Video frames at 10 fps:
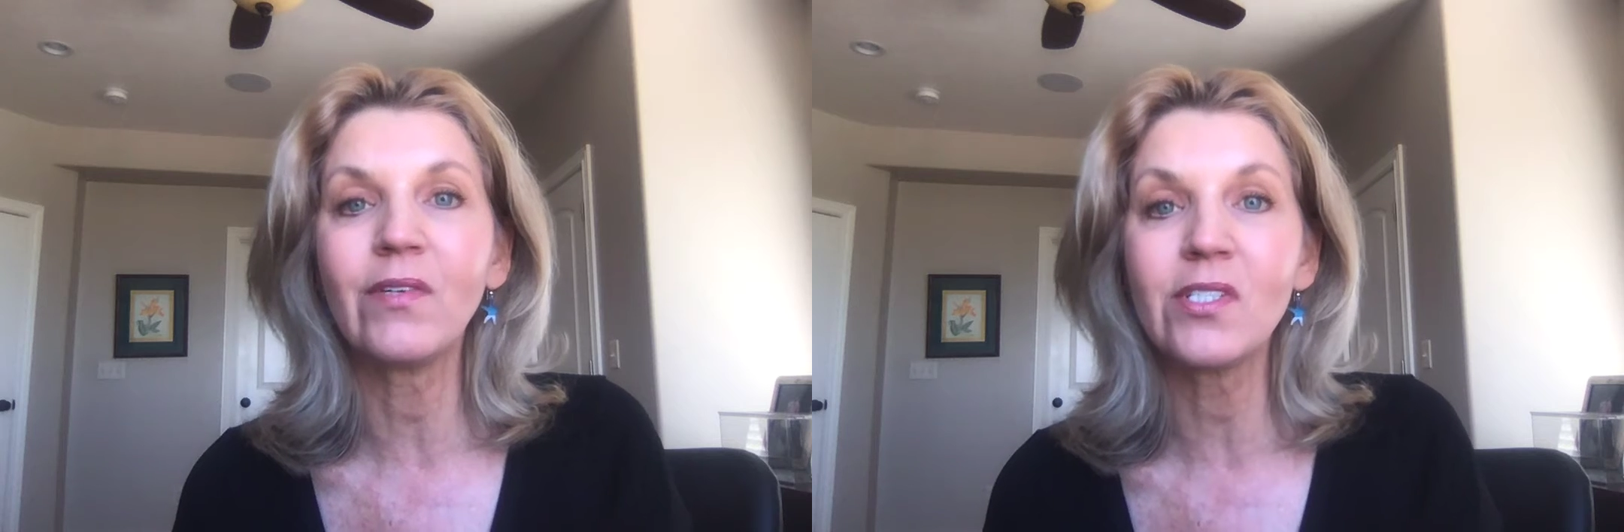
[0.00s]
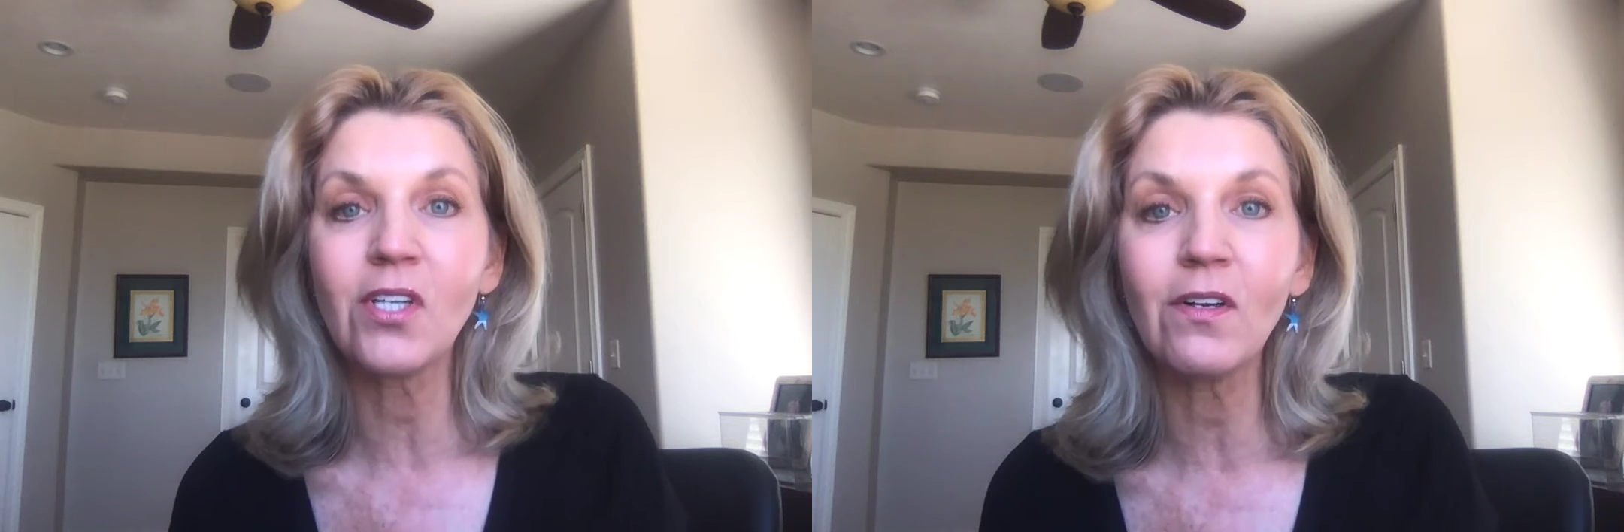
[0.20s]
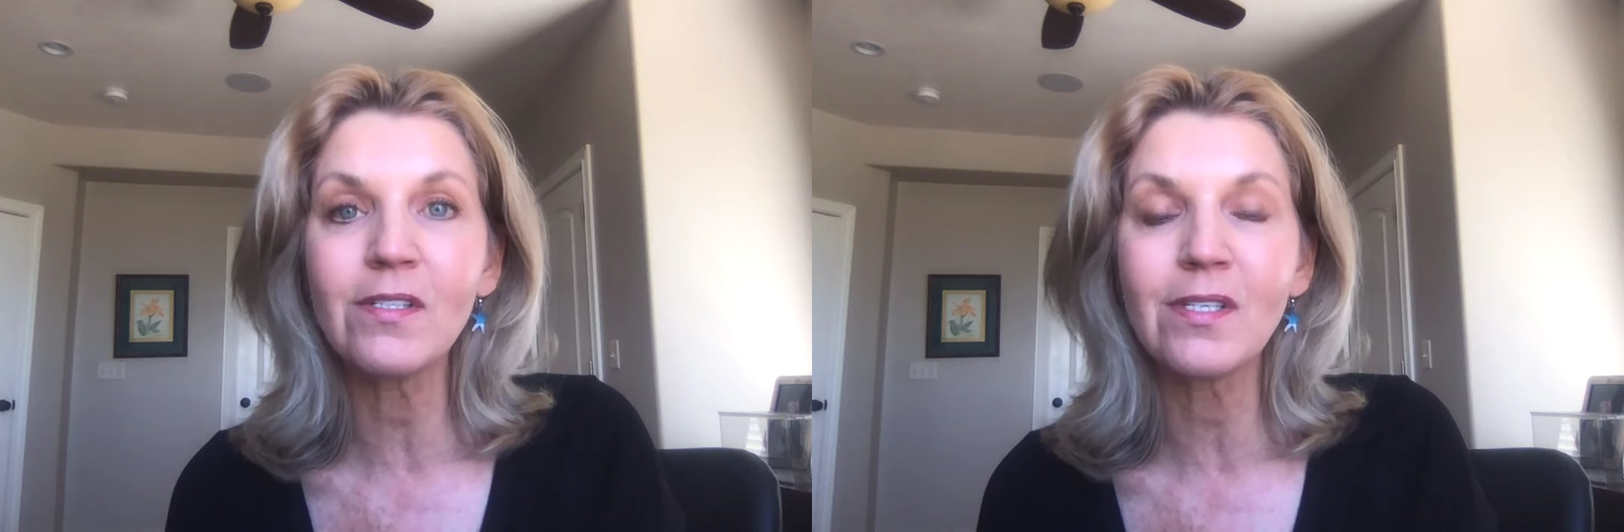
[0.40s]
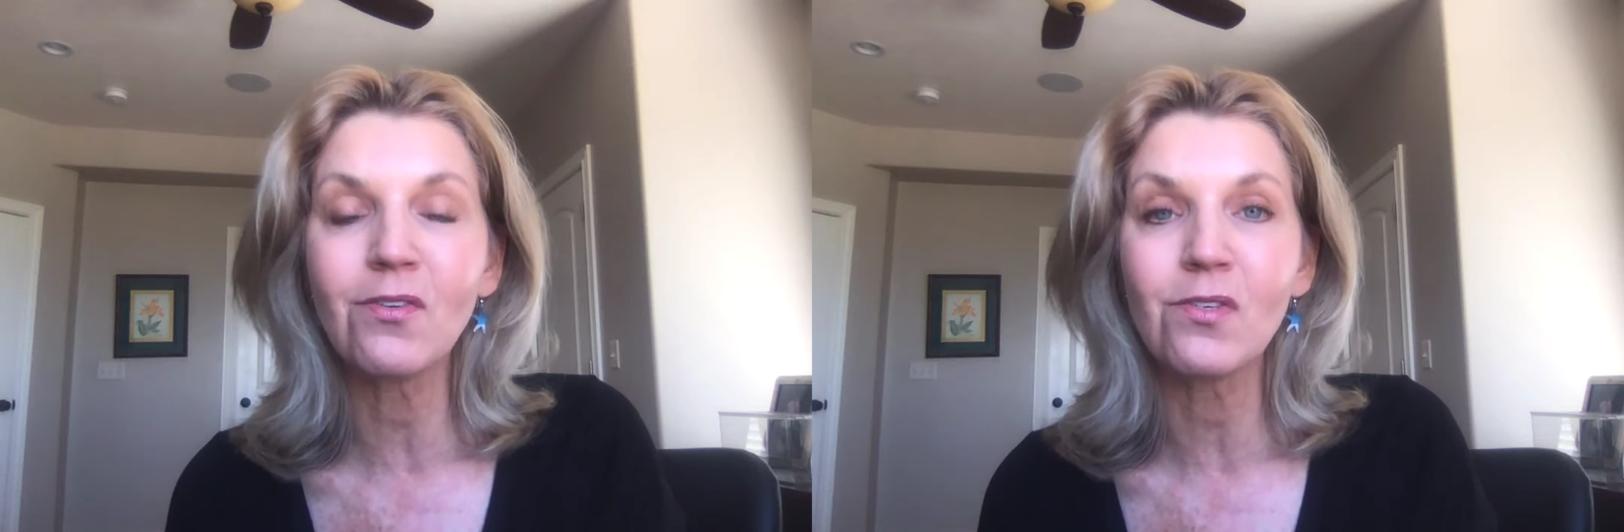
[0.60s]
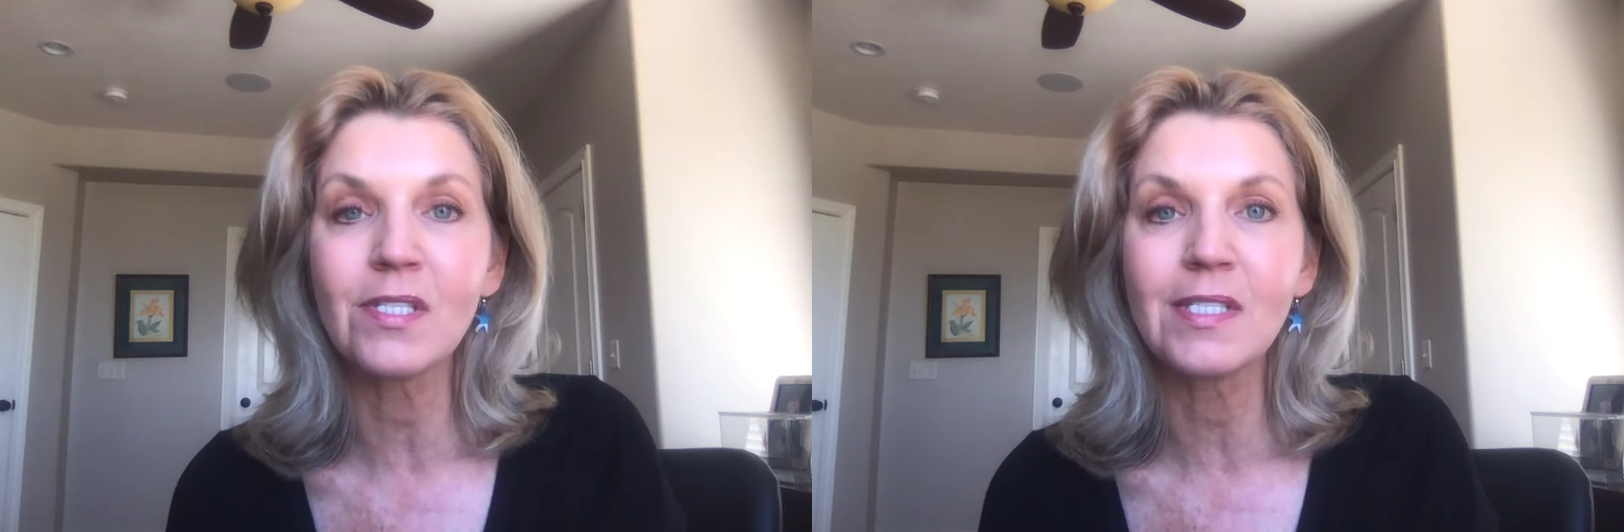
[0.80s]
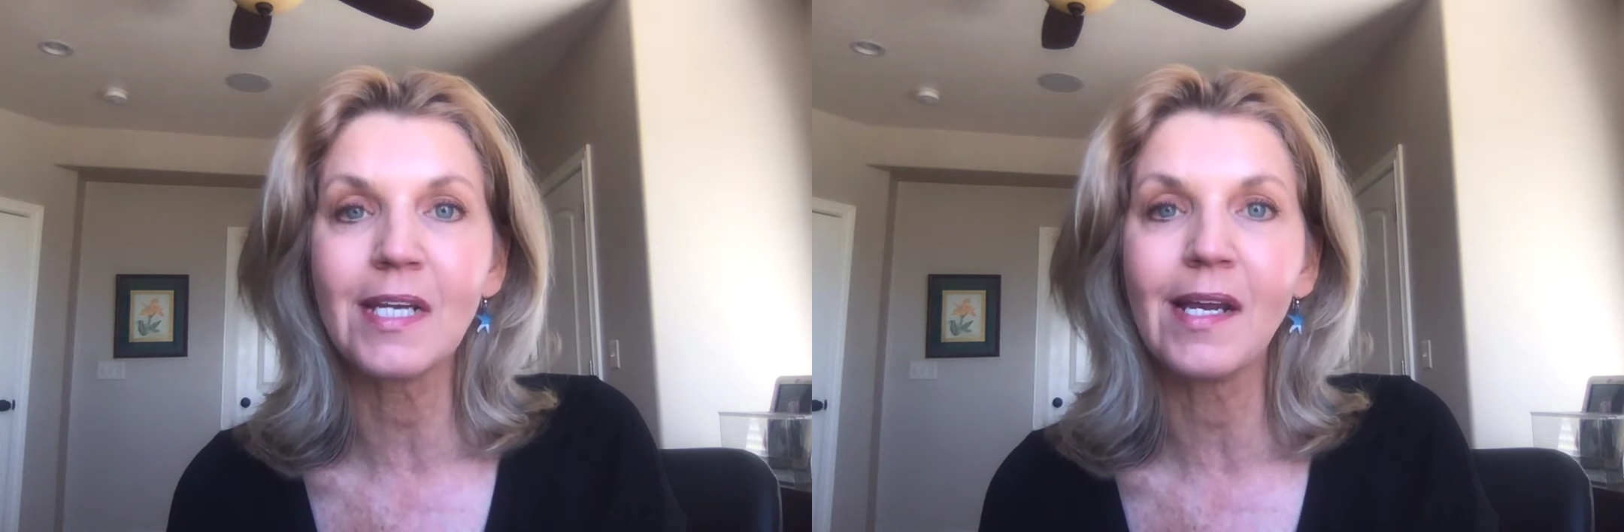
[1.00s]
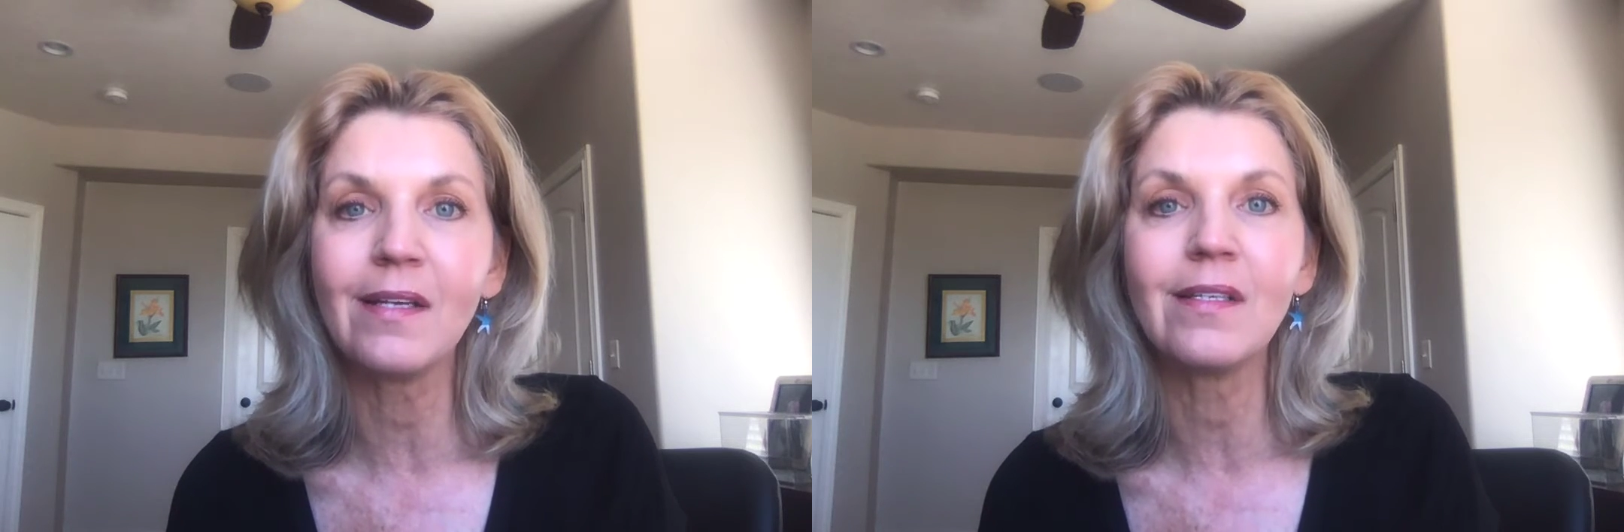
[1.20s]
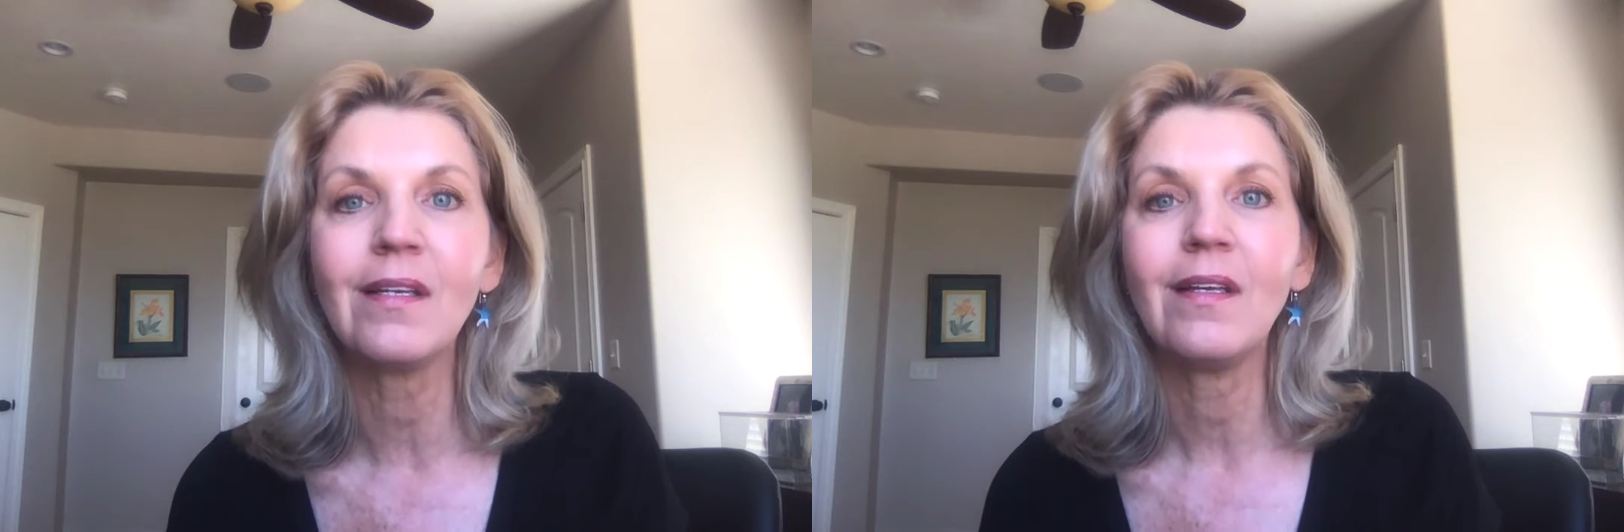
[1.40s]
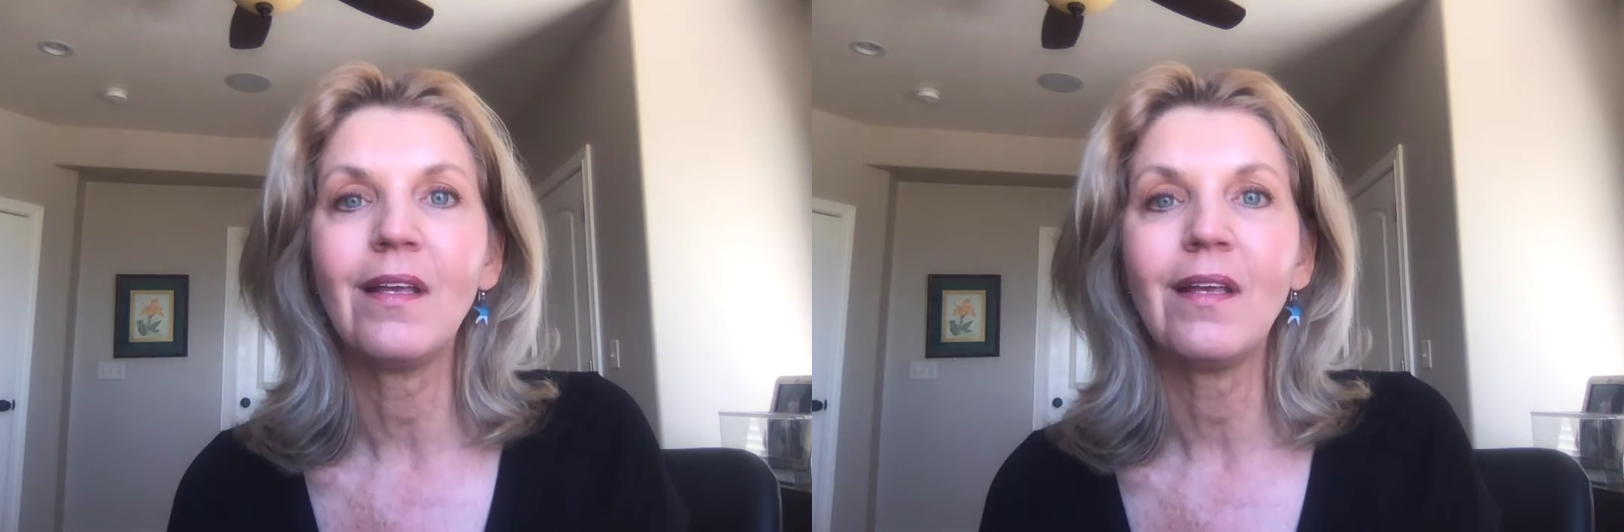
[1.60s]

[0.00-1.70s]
adults understand